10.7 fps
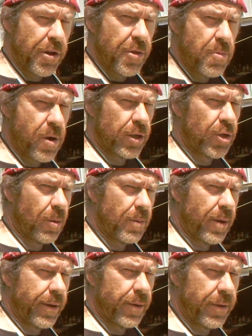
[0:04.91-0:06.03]
got another
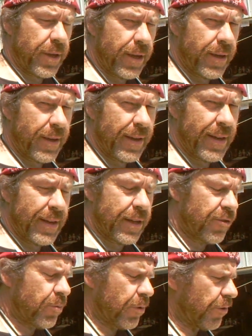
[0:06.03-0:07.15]
workshop going on here
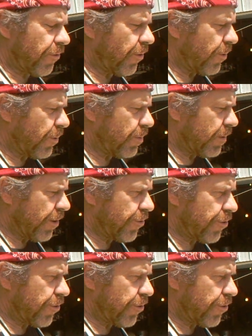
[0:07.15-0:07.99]
and I just wanted to